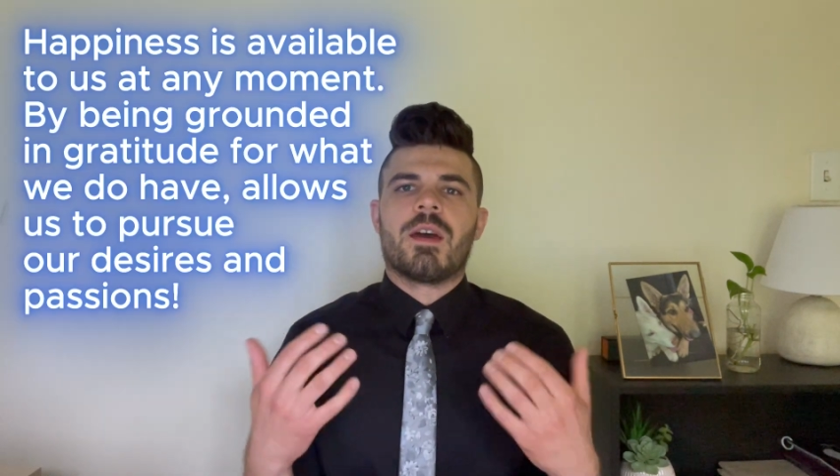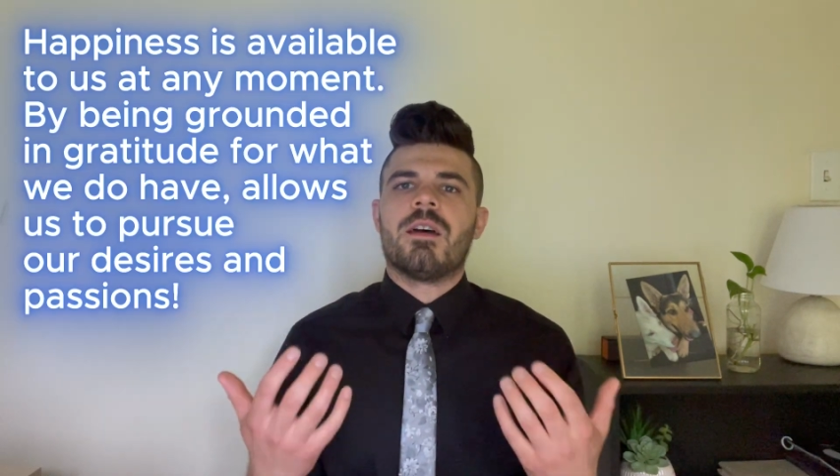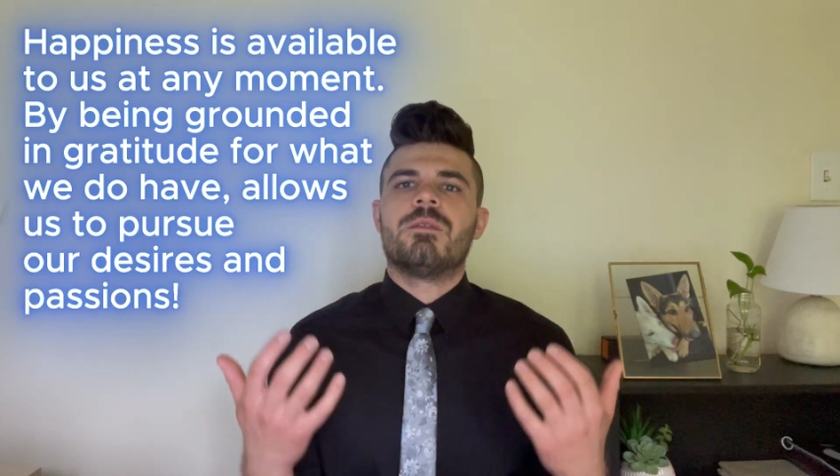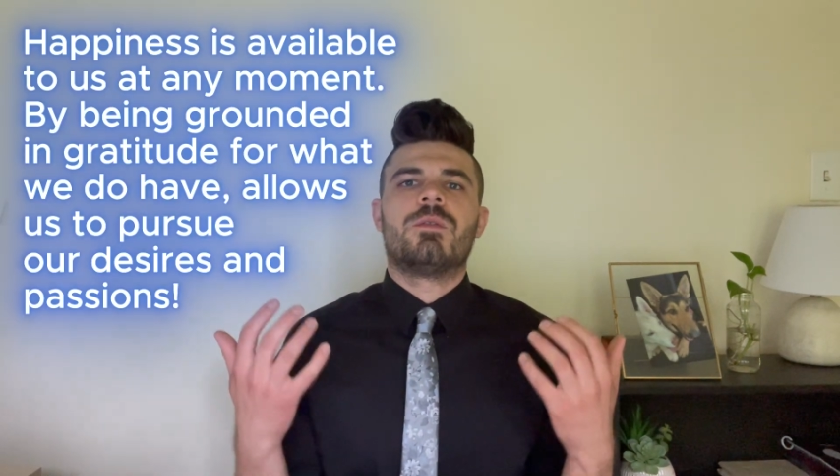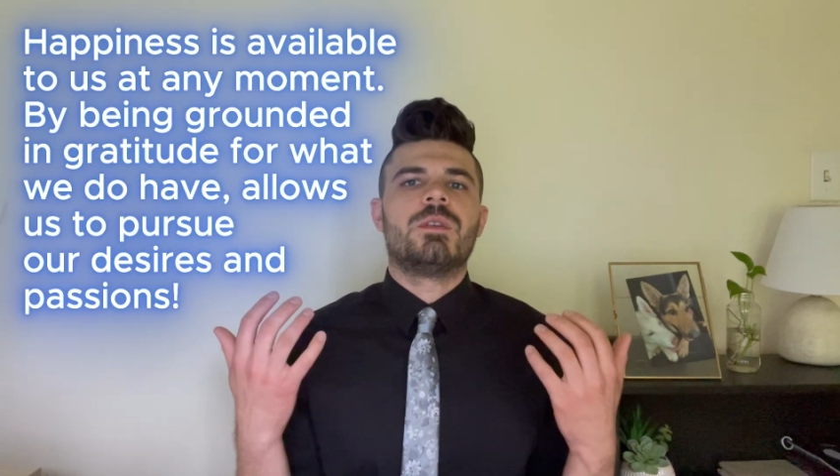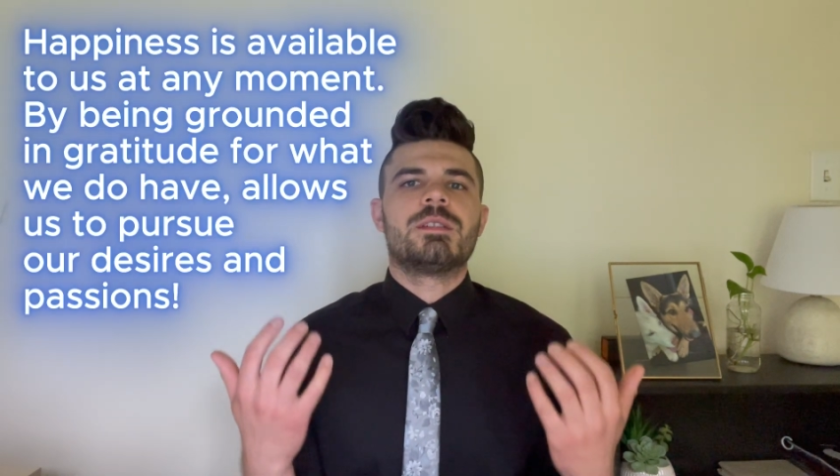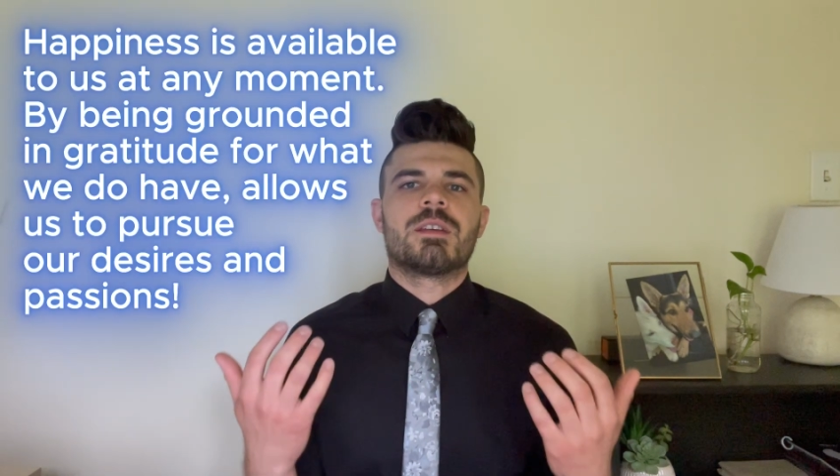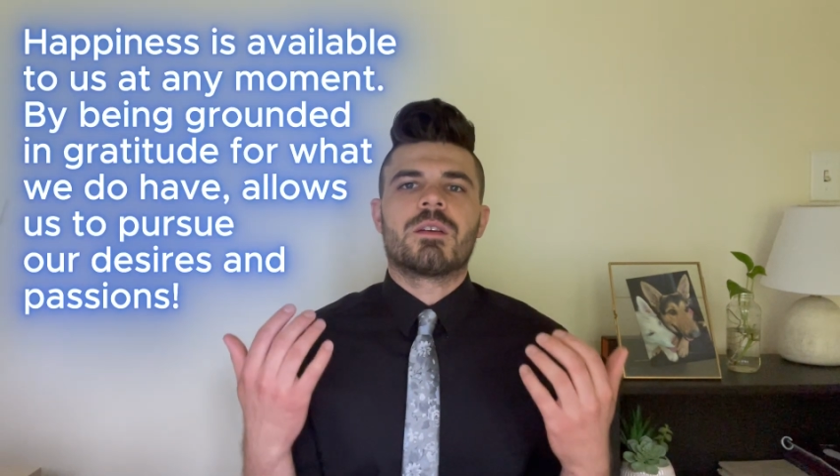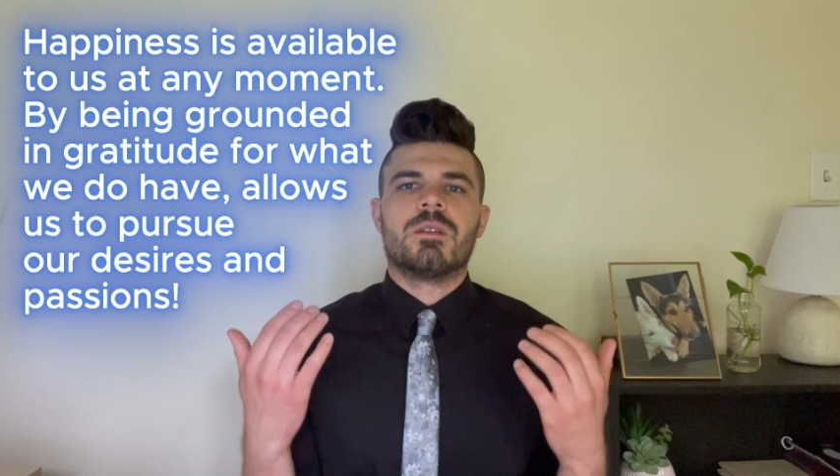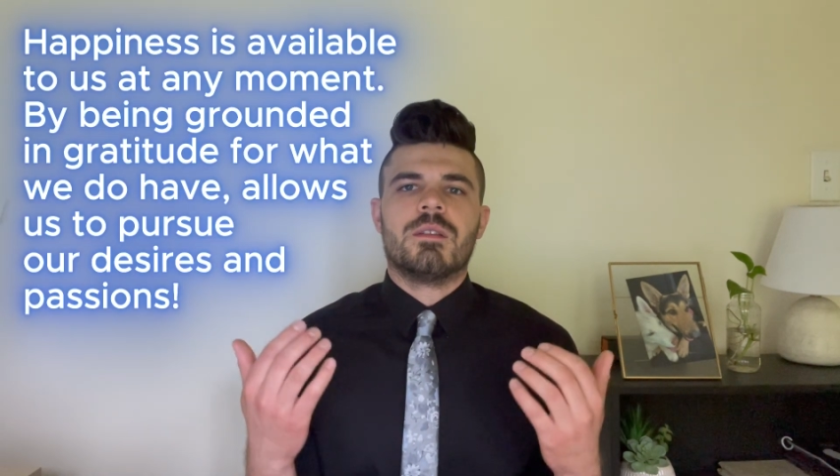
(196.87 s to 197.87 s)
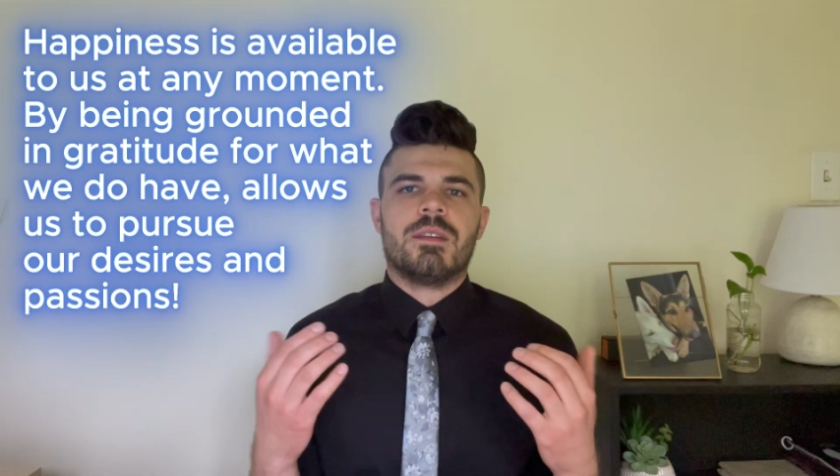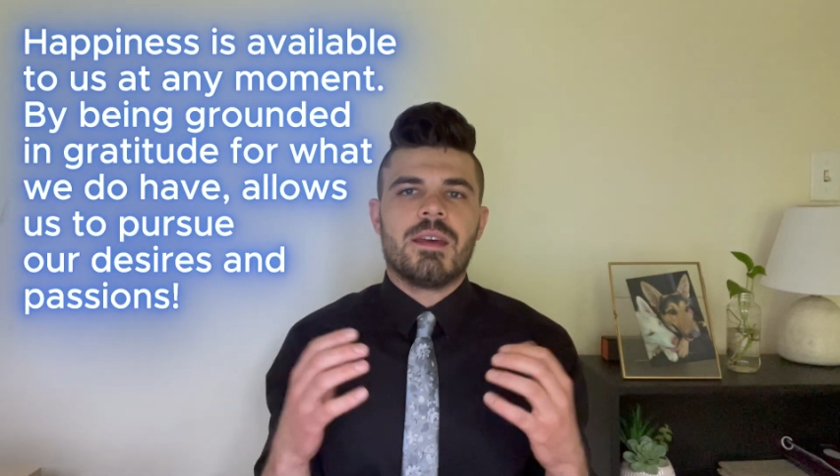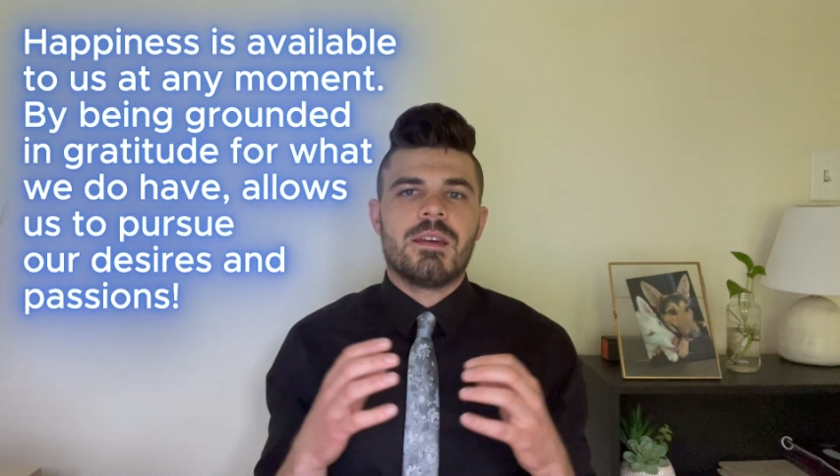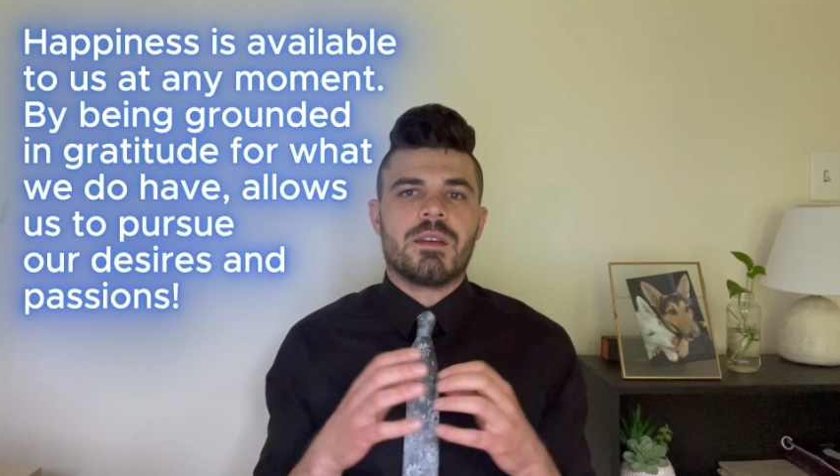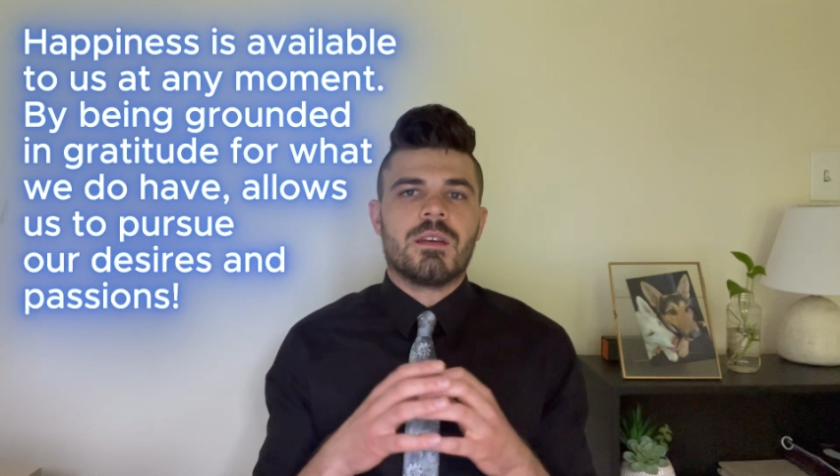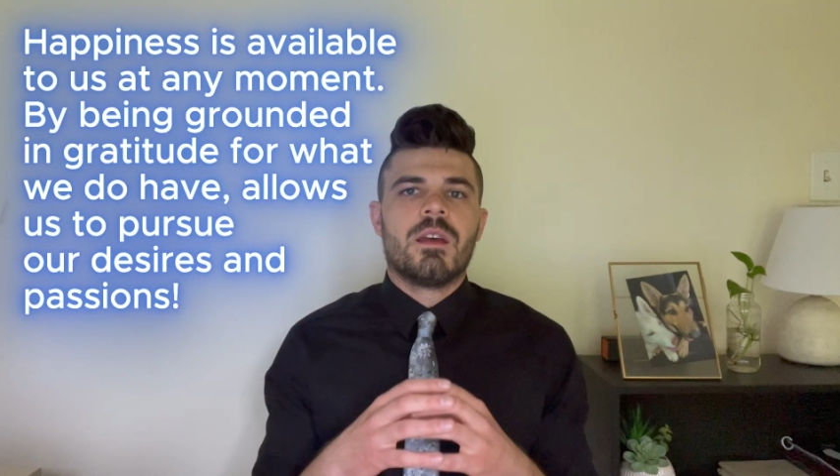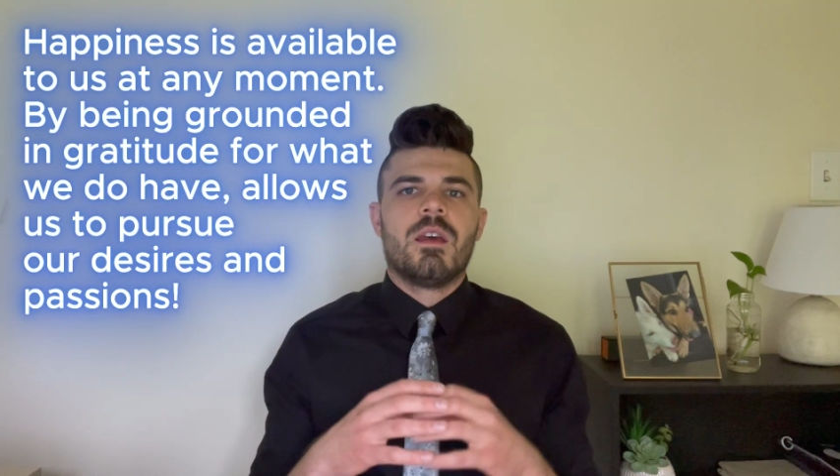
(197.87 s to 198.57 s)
every single day